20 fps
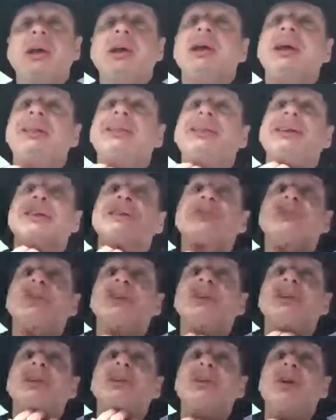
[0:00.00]
And these are
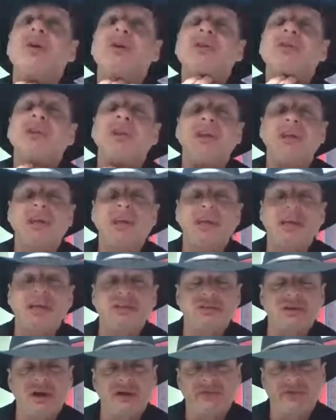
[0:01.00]
known as the
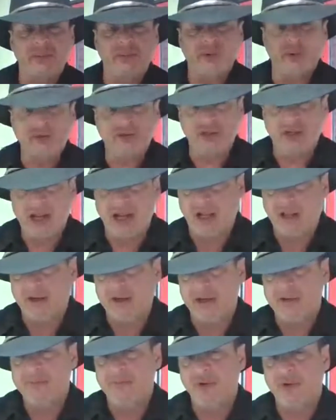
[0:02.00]
needs of the
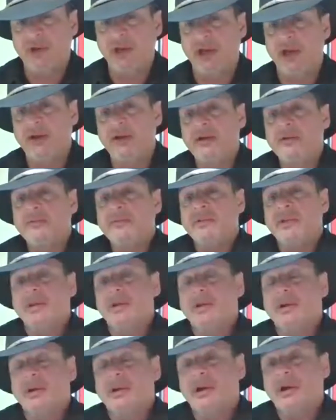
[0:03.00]
personality, okay?
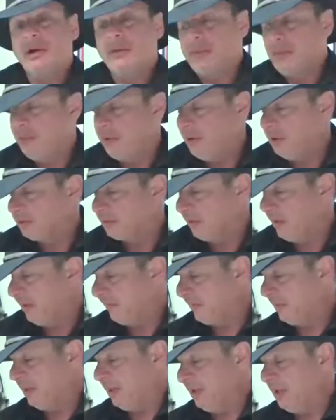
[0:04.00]
We also
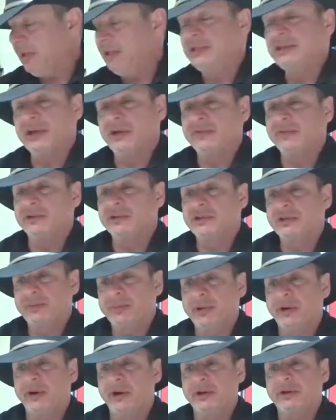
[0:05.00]
have the needs of the
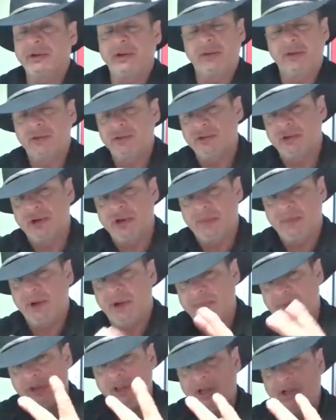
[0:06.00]
spirit, and those are coming
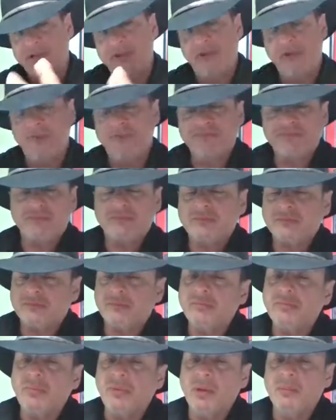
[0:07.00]
up the last 2.
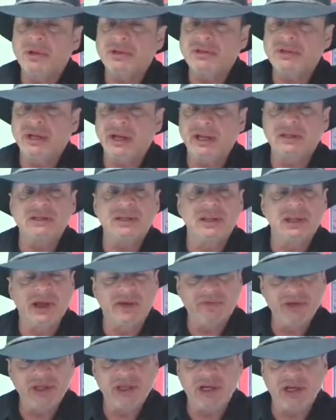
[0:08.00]
But today is
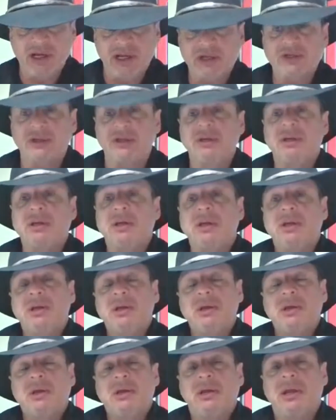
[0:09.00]
love and connection,
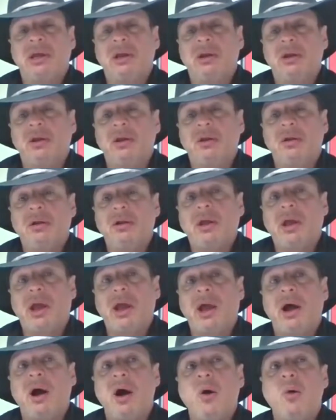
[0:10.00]
and
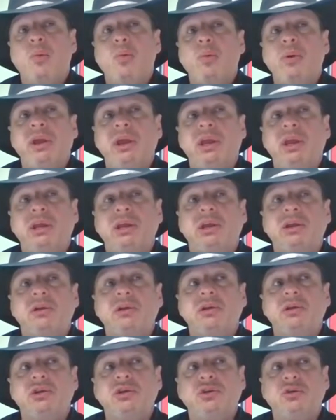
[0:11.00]
how we
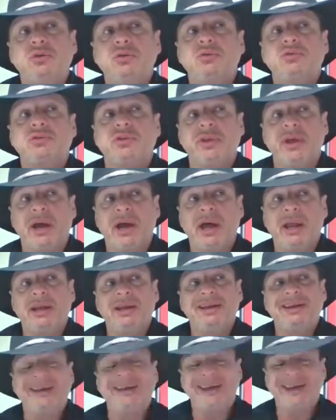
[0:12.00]
use that,
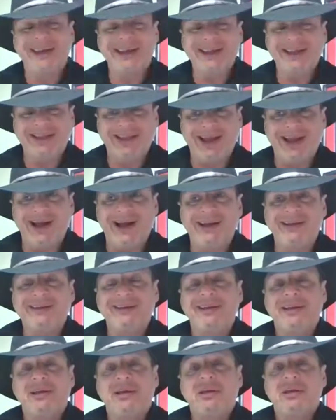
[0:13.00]
need that
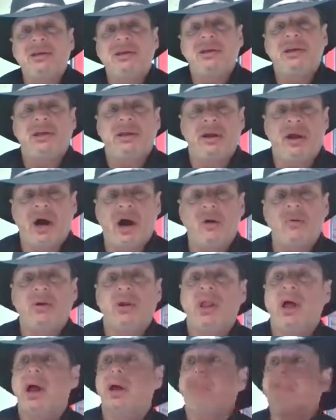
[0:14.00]
in our
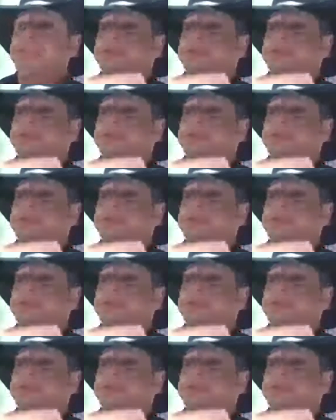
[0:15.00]
lives